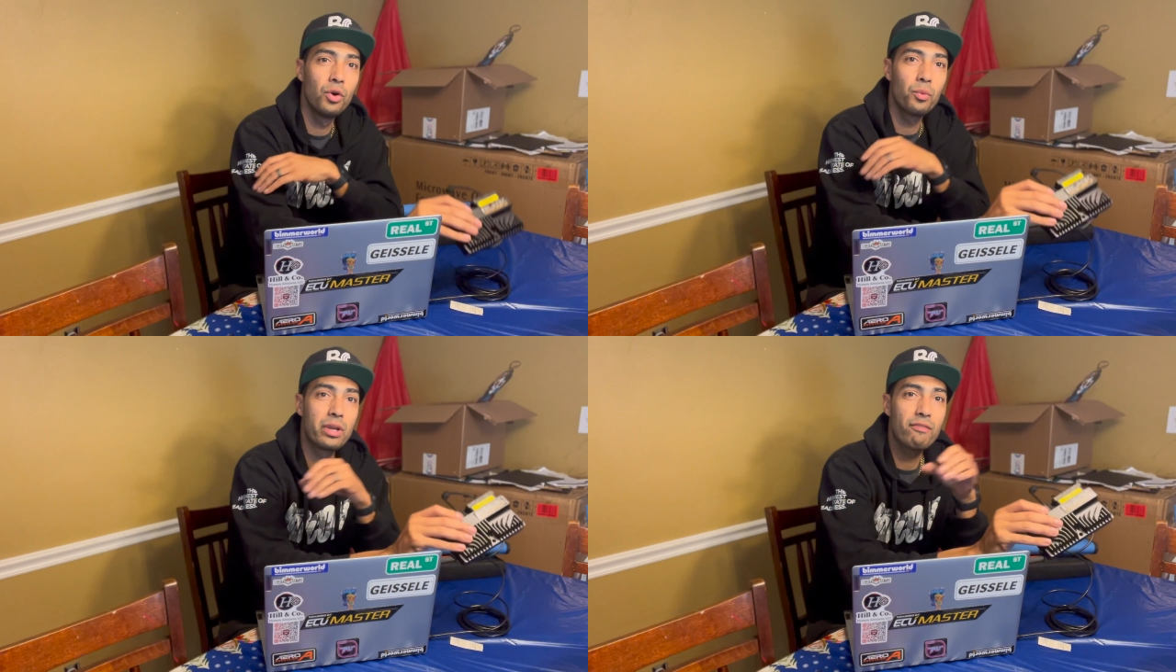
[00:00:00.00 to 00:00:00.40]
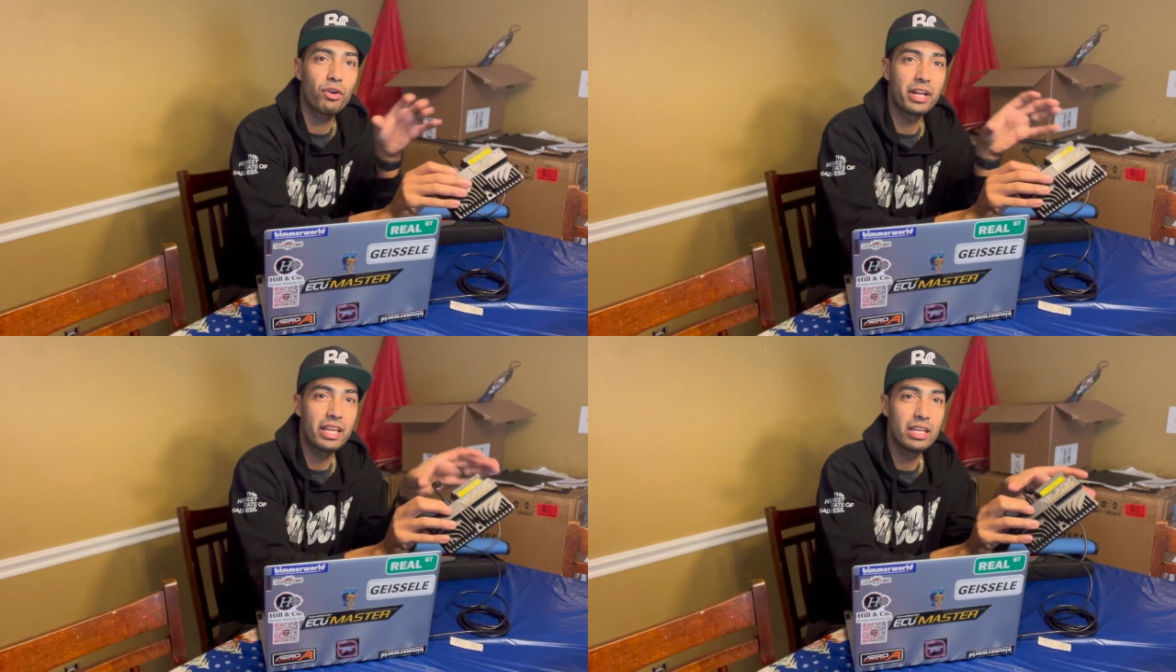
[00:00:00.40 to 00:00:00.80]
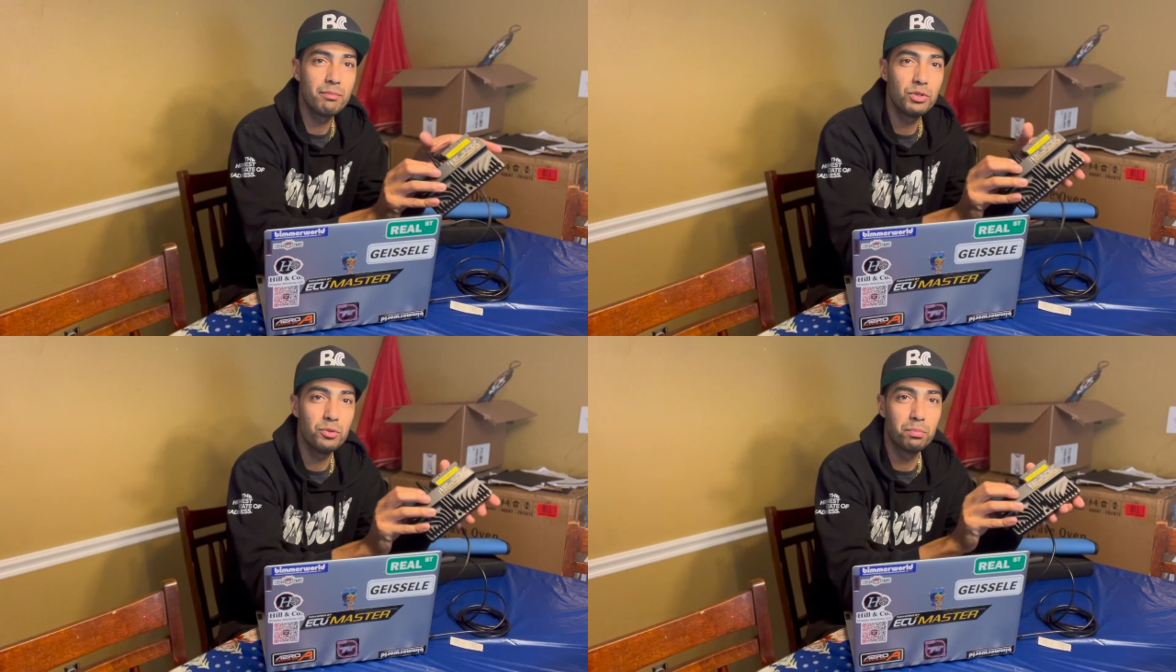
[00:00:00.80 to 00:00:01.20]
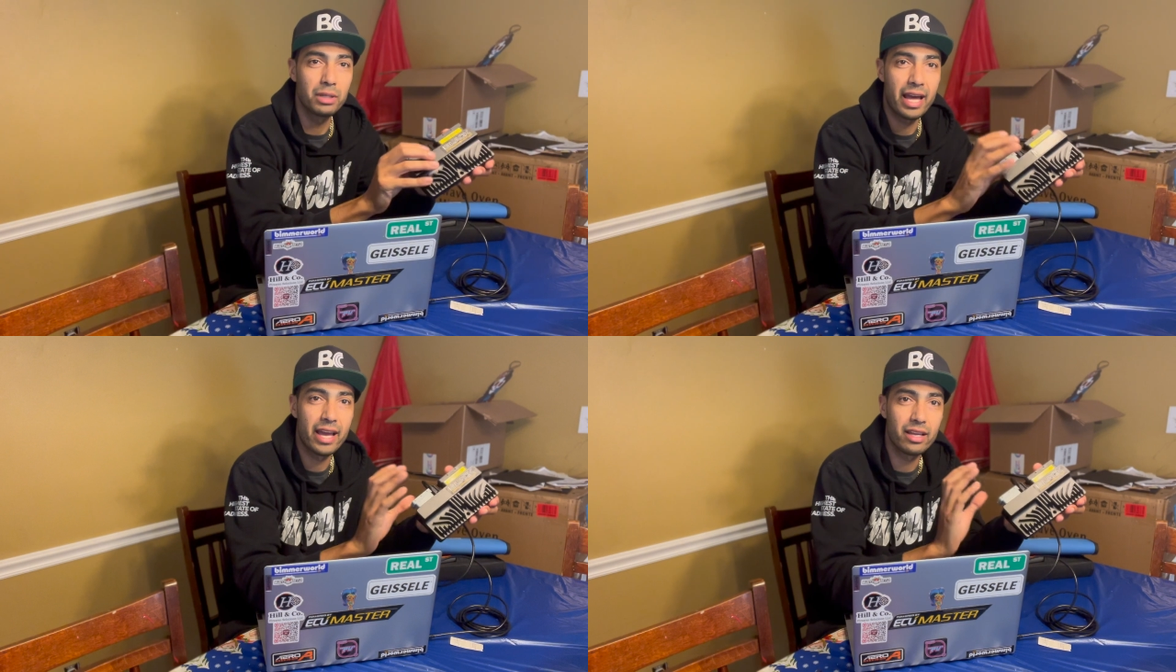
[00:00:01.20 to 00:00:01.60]
We have our EMU
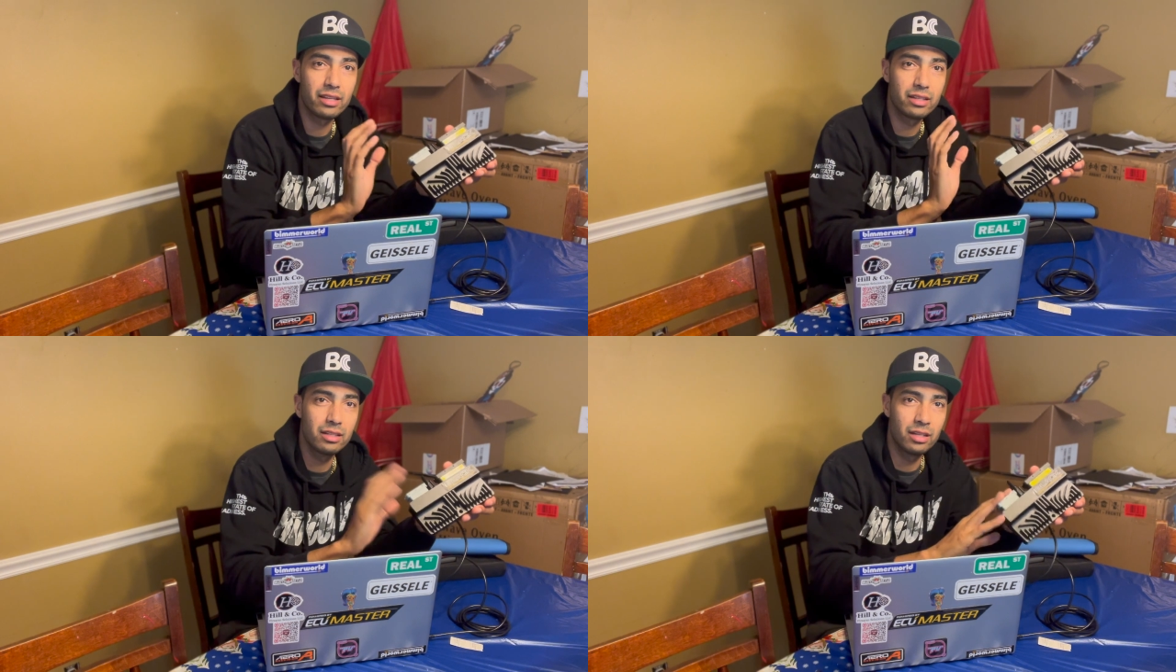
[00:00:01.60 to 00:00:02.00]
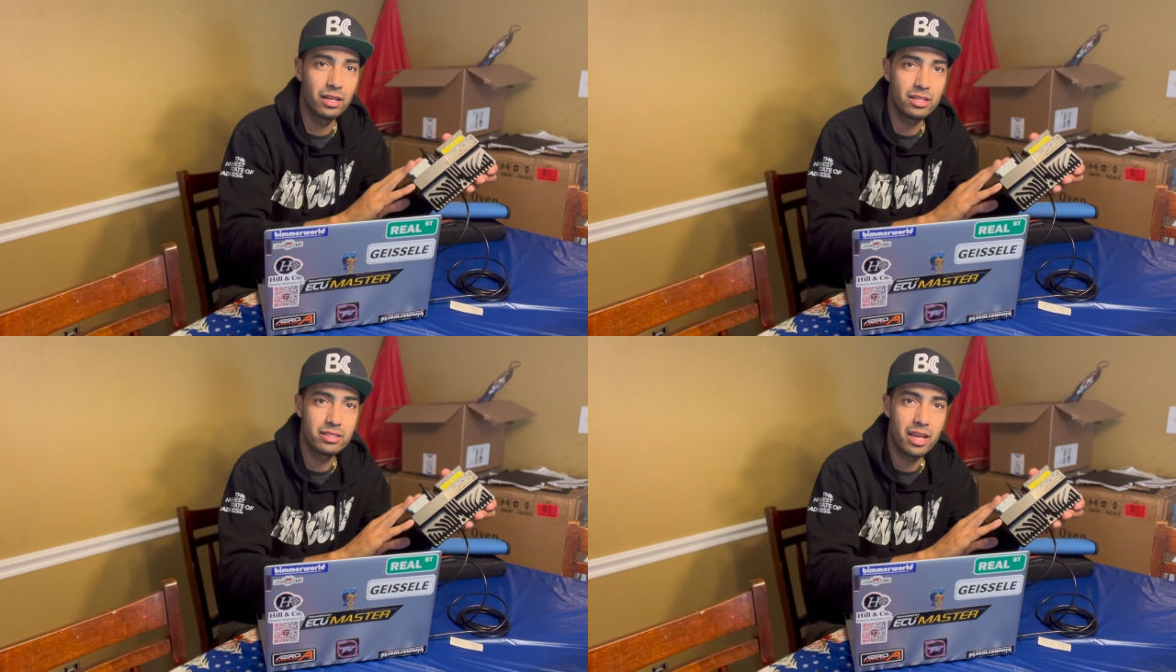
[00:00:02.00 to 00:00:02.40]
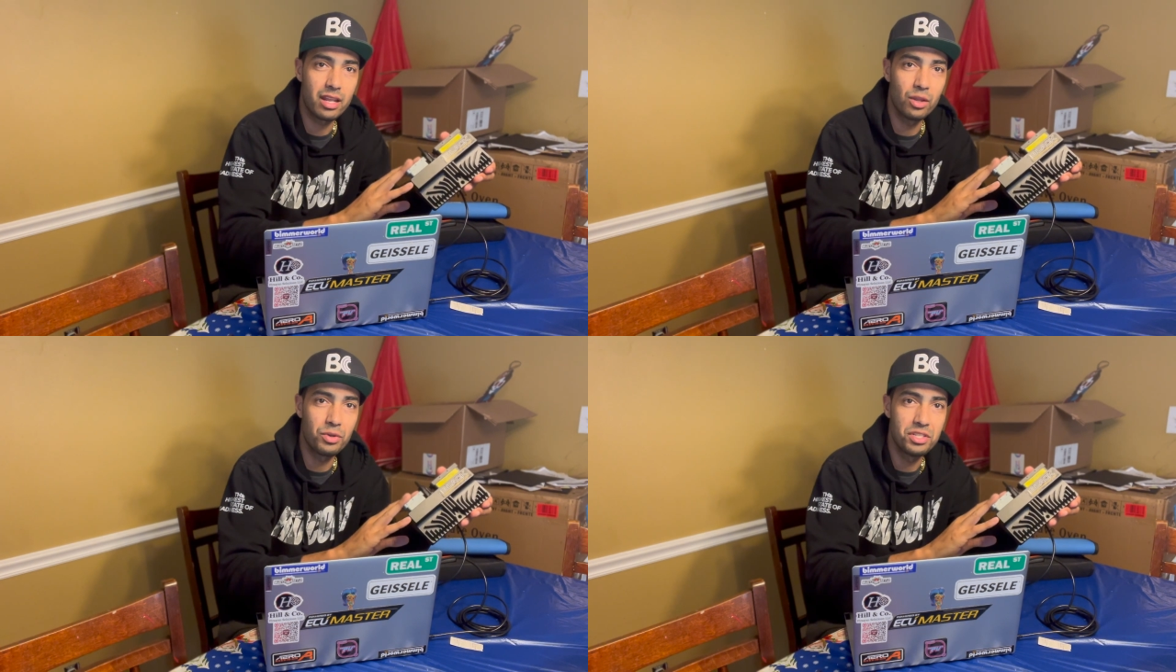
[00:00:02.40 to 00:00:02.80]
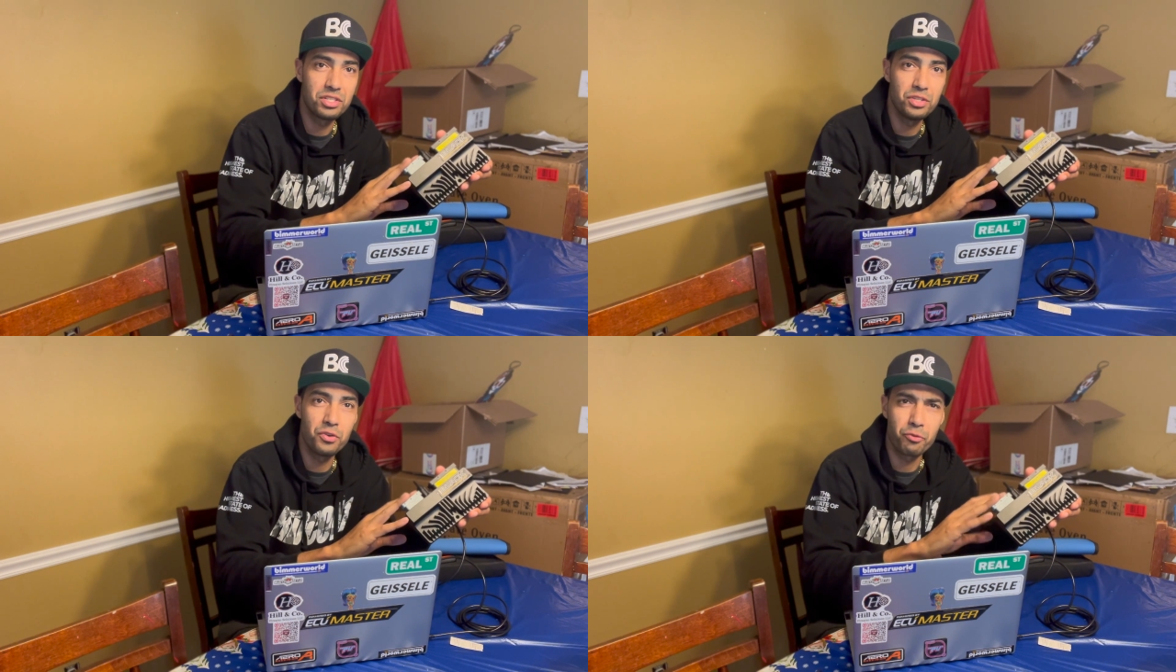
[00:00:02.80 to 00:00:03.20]
black standalone
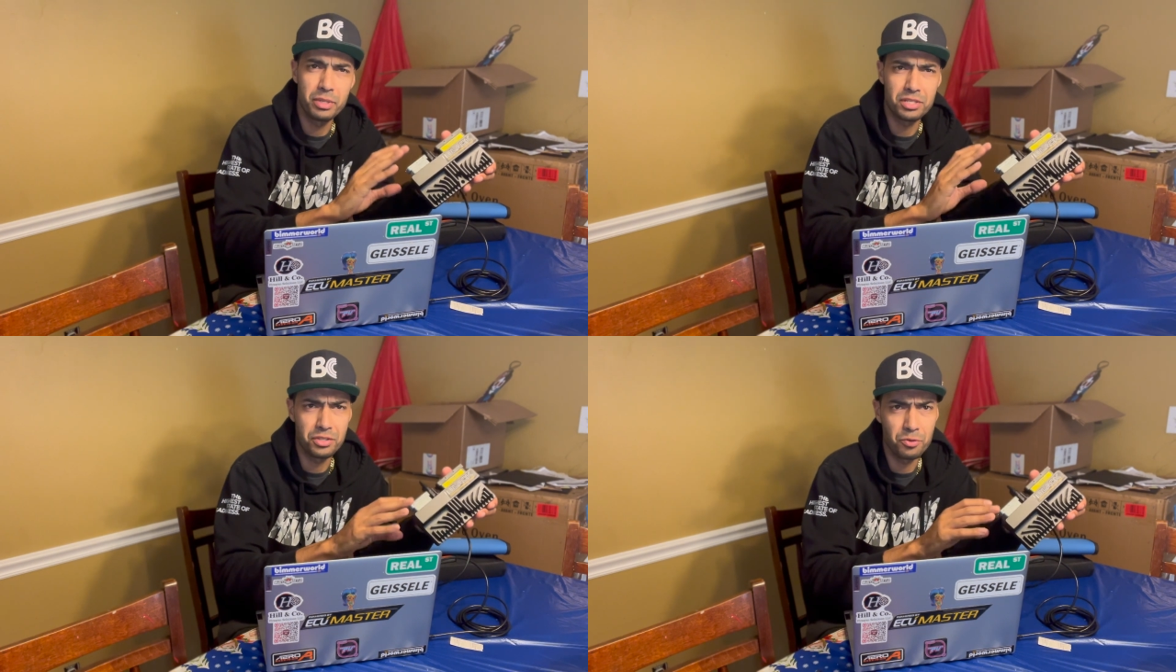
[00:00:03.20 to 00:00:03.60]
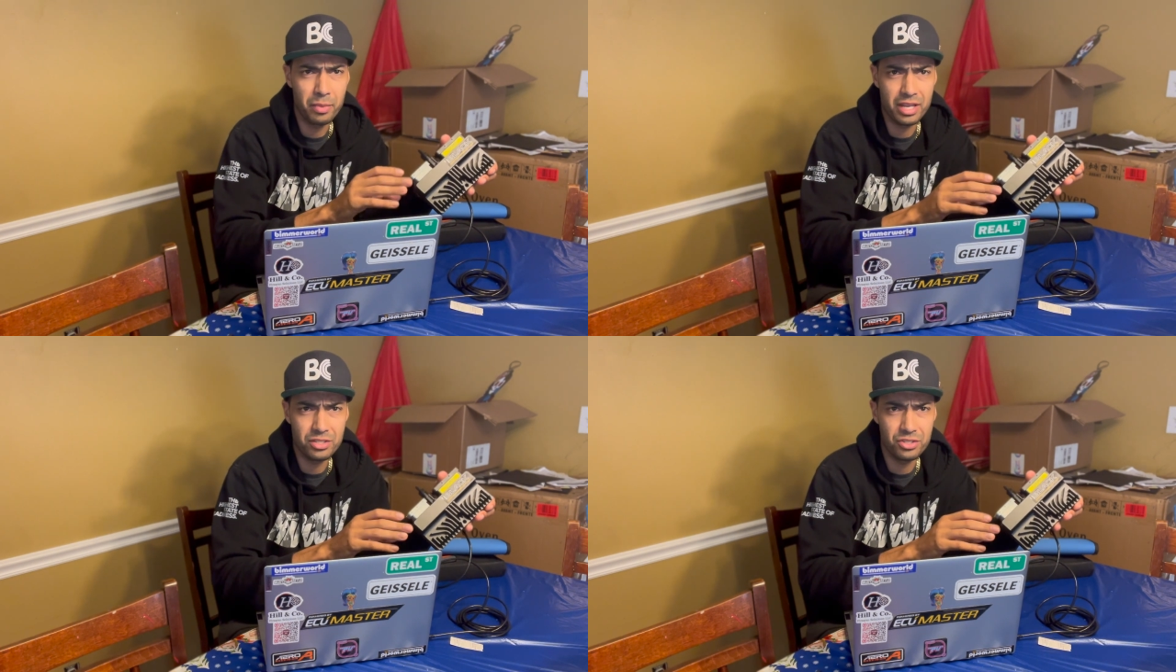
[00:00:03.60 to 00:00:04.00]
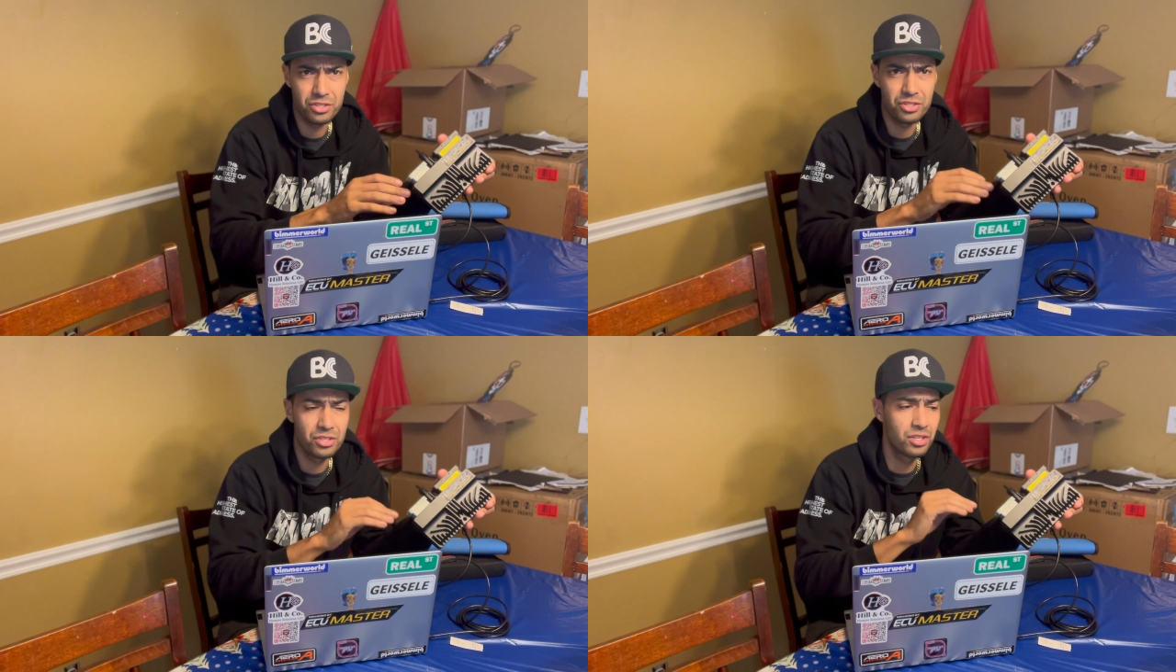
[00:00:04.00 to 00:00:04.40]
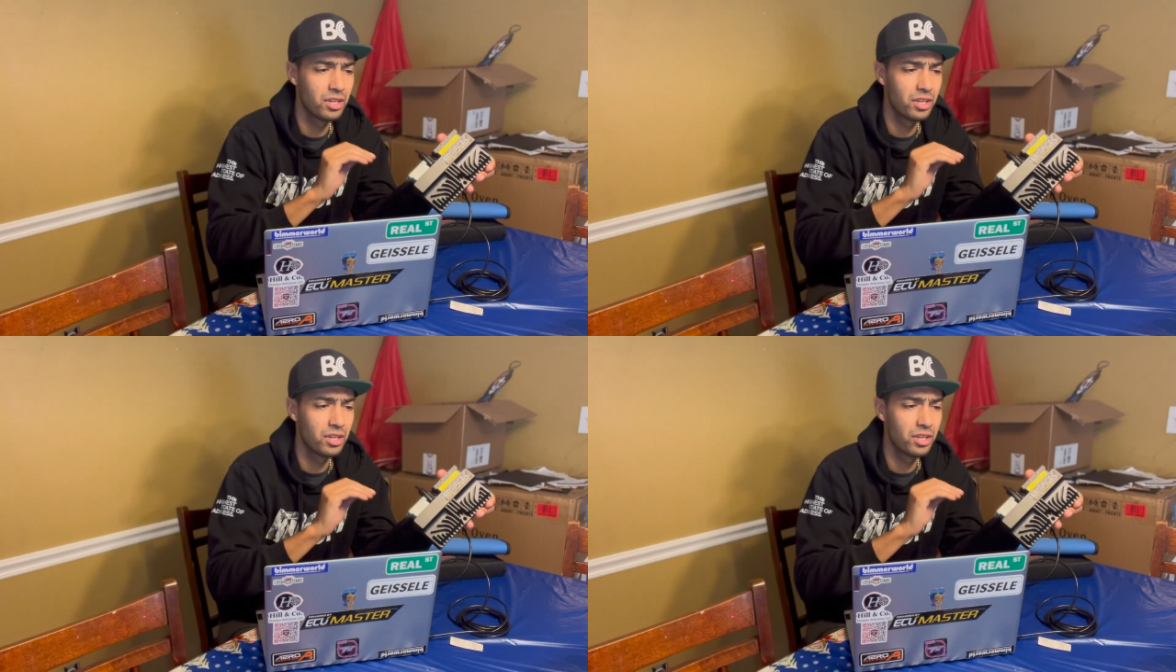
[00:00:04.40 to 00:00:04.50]
ECU from ECU Masters.